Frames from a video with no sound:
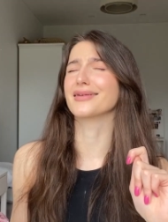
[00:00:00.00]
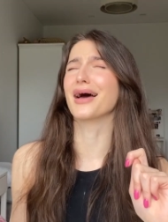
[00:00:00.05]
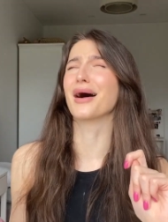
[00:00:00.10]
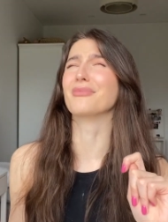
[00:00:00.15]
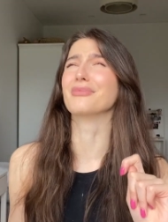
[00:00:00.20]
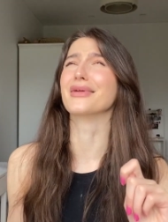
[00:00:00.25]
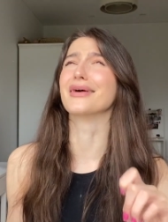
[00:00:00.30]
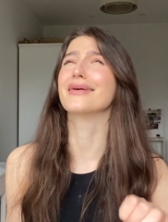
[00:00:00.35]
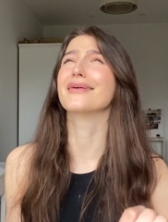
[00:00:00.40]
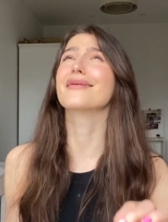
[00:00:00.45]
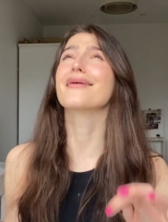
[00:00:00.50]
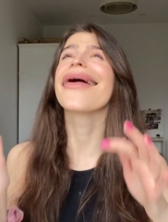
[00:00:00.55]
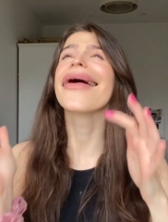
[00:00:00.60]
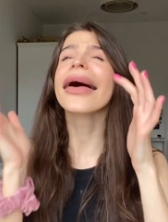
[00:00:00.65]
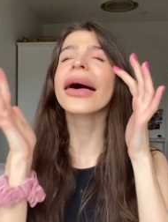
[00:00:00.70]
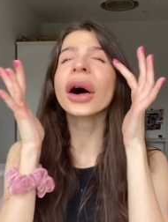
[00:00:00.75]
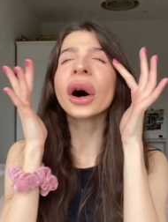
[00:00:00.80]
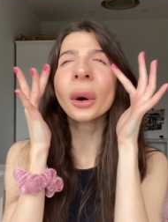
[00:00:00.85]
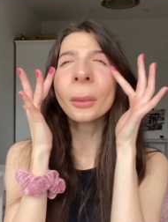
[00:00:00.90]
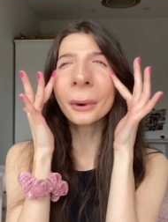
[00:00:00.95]
I'm like,
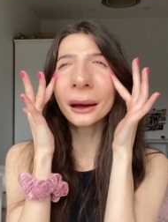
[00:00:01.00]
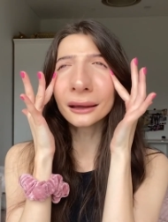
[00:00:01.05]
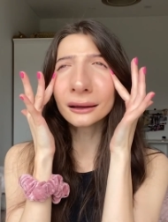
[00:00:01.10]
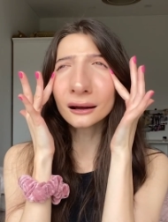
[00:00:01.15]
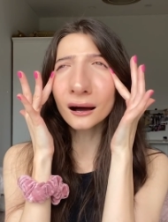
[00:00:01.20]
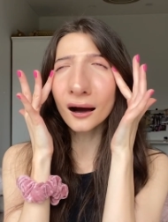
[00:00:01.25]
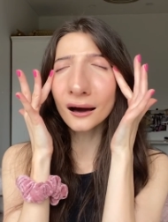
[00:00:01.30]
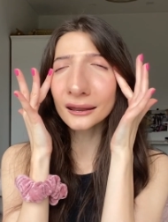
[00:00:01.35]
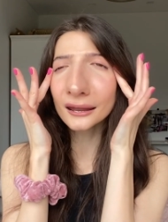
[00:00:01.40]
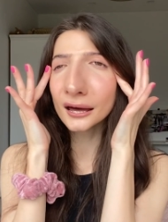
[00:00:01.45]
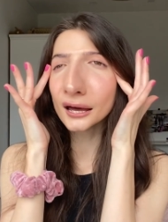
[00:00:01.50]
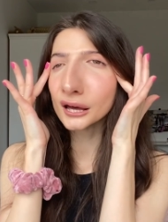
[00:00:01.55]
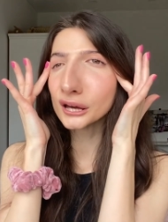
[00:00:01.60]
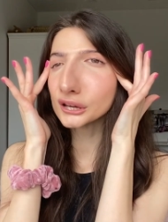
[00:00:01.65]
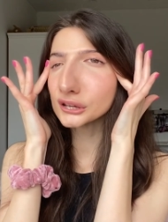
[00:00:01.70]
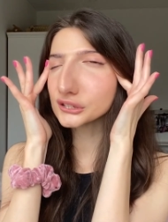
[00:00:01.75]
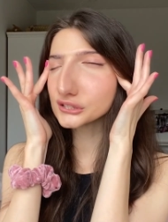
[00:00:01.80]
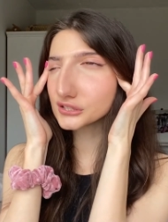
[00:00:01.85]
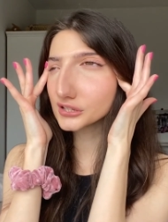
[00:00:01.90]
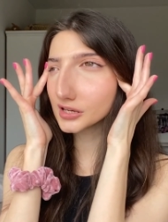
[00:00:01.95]
oh my god,
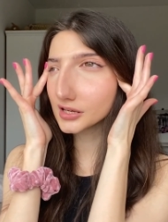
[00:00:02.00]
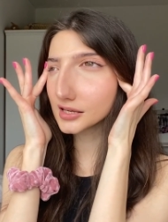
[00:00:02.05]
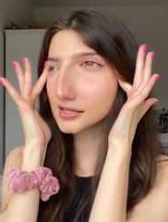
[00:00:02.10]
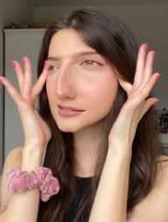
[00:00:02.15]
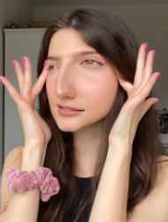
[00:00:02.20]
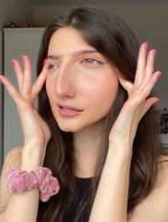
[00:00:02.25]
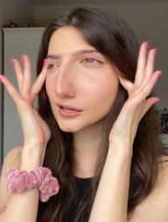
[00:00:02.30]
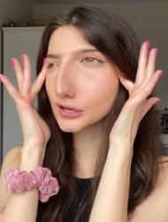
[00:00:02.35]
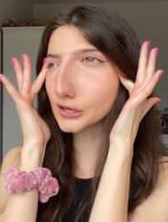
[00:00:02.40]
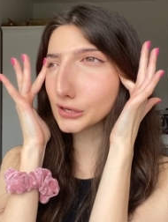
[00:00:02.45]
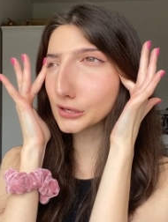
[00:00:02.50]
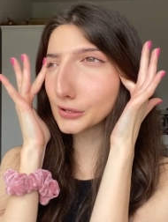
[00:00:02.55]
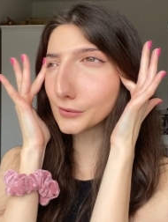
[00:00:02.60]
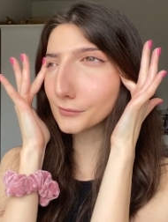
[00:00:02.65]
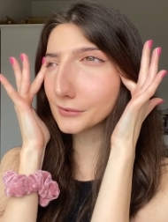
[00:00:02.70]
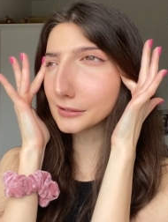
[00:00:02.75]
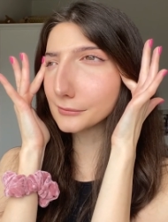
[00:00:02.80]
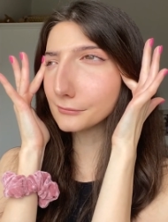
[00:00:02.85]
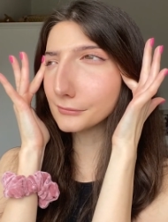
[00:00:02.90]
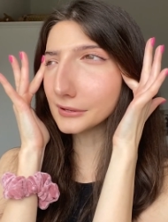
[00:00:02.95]
she is a
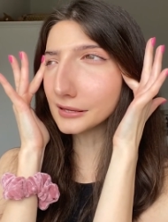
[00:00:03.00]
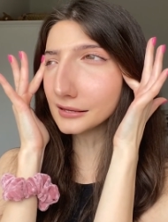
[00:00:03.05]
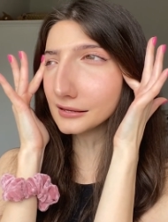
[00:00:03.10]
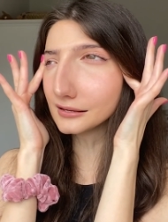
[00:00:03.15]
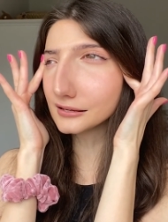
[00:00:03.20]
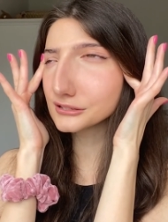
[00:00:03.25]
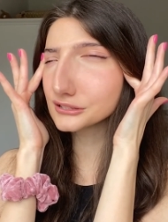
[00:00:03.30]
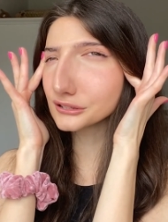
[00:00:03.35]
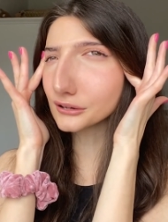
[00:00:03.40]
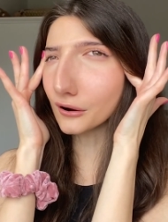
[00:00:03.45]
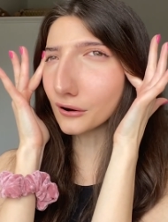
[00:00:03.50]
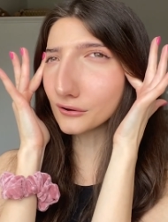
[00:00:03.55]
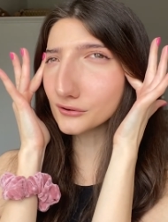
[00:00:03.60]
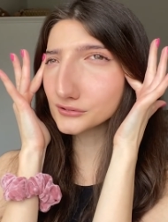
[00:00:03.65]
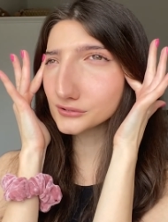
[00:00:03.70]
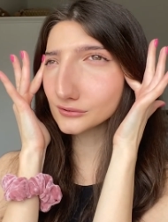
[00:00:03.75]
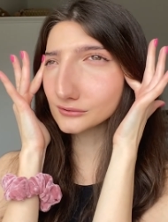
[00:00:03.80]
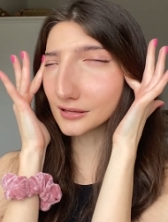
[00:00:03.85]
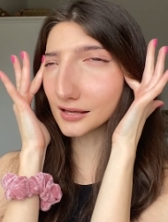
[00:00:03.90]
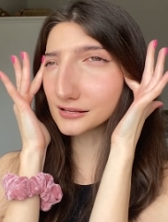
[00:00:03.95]
human being. She
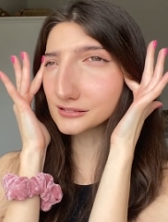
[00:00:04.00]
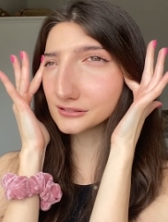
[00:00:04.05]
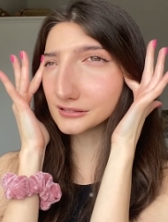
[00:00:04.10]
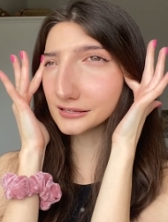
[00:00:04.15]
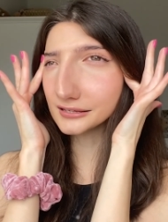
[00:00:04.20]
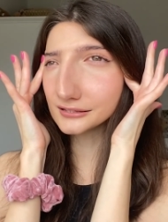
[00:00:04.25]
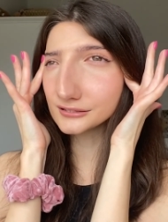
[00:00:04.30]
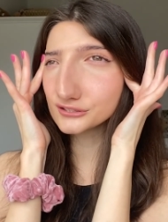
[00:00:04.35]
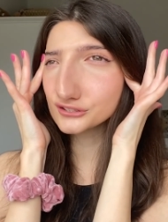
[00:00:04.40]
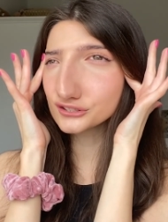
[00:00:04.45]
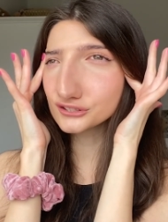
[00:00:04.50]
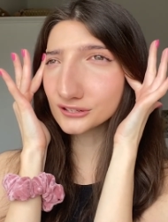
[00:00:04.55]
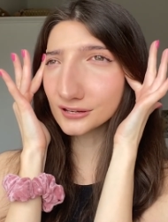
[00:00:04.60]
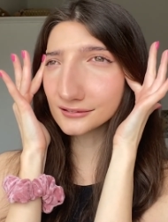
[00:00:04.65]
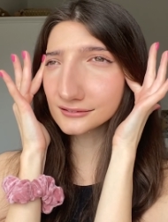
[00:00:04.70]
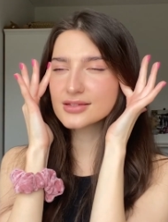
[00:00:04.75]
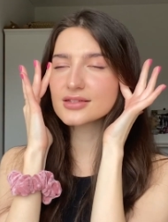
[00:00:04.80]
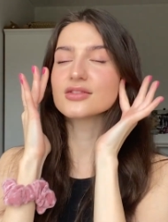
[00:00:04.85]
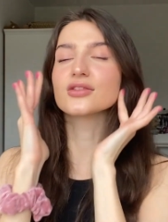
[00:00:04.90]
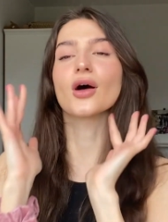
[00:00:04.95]
also likes to eat
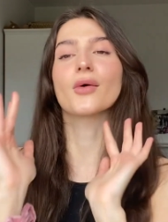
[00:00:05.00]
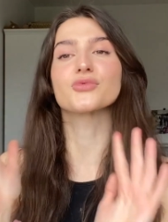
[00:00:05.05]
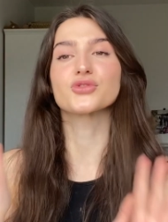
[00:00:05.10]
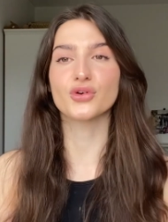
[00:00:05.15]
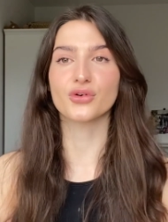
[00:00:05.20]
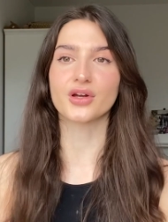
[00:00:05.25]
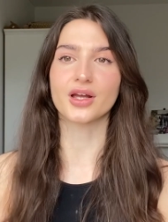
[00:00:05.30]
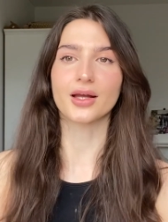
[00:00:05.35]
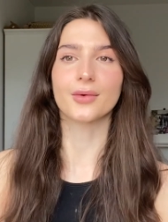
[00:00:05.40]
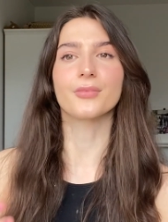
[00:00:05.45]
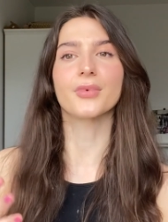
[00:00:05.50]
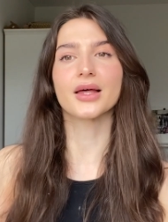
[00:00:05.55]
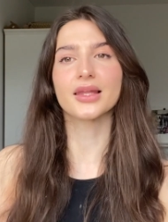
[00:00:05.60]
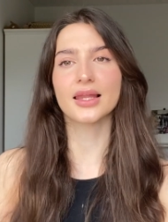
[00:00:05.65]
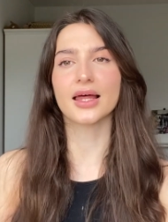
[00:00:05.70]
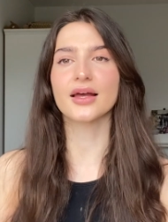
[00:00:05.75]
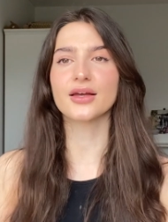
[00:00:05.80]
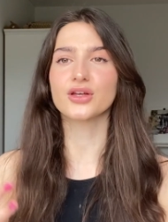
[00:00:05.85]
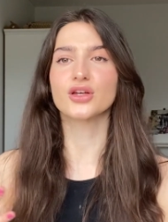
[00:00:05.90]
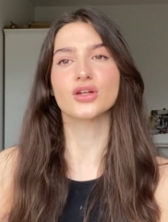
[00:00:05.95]
shit. No, I'm joking, but
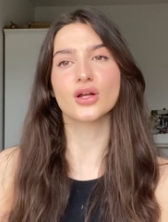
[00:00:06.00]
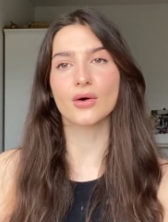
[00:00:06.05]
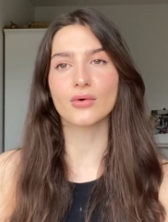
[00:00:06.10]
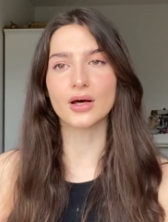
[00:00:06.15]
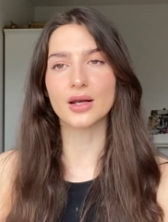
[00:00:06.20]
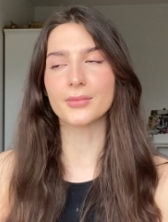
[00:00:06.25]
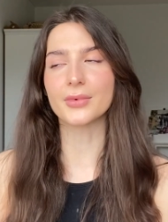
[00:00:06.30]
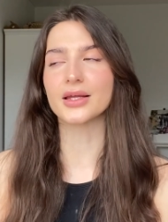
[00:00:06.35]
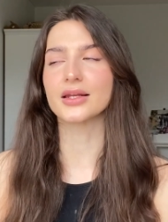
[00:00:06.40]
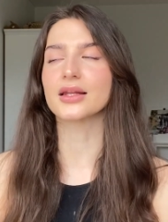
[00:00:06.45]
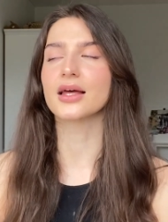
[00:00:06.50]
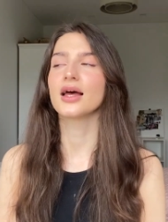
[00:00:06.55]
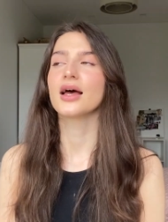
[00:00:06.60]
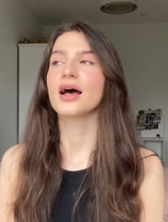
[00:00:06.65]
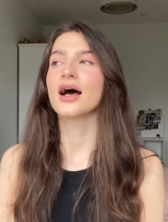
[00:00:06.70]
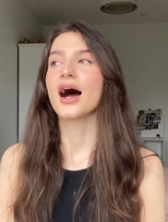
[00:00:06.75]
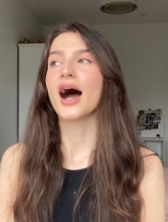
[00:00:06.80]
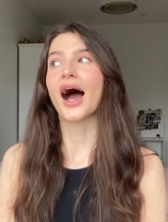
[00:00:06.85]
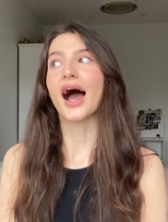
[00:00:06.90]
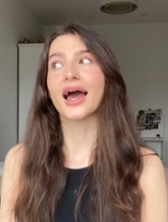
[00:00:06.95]
like, you know what I mean.
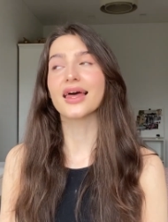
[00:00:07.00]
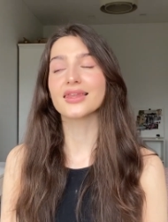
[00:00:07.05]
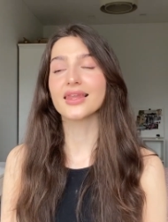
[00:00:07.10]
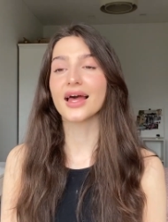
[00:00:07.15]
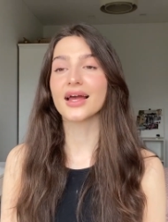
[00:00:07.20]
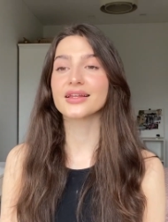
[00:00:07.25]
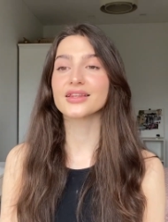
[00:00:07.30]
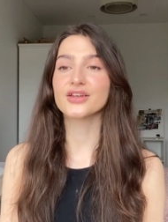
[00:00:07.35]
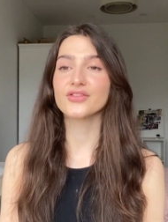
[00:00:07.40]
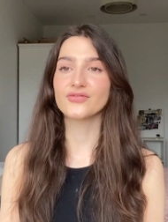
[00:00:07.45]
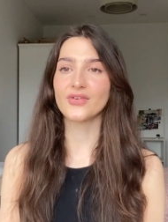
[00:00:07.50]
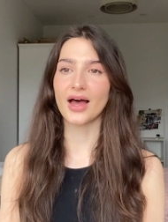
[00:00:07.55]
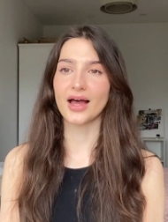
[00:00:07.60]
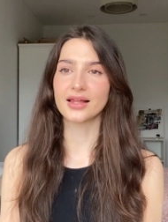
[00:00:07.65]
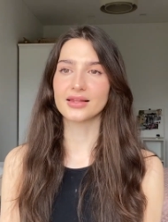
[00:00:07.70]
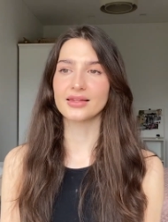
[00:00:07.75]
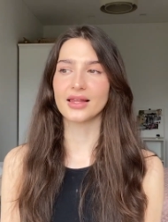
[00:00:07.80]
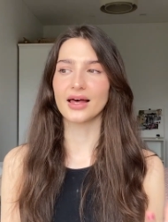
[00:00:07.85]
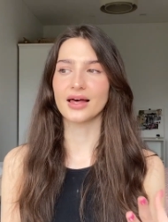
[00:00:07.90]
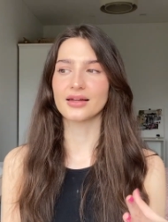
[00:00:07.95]
I like the
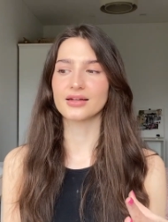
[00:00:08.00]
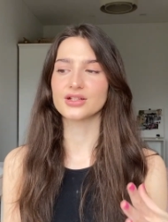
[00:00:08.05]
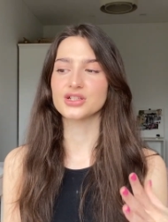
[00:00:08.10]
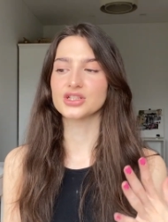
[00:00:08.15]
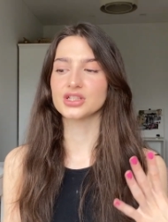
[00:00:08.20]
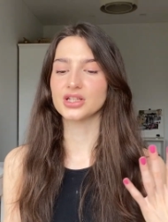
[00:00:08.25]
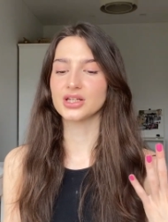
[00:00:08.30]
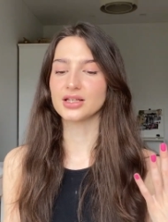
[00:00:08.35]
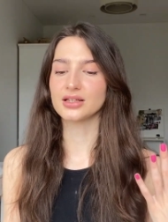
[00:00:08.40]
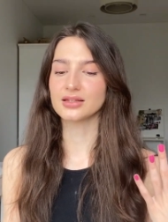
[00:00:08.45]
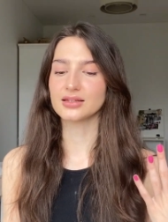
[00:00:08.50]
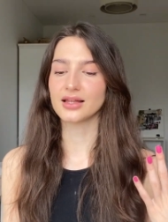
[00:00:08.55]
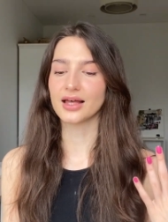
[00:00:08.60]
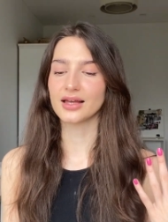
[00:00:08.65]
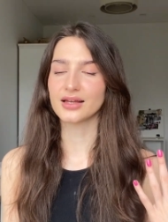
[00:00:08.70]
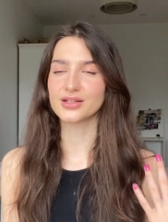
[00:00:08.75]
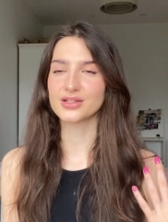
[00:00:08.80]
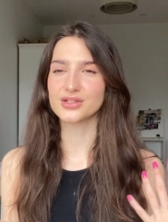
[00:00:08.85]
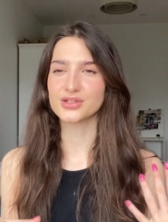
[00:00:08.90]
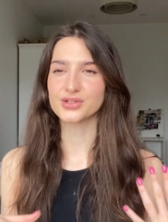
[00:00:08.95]
fact that she likes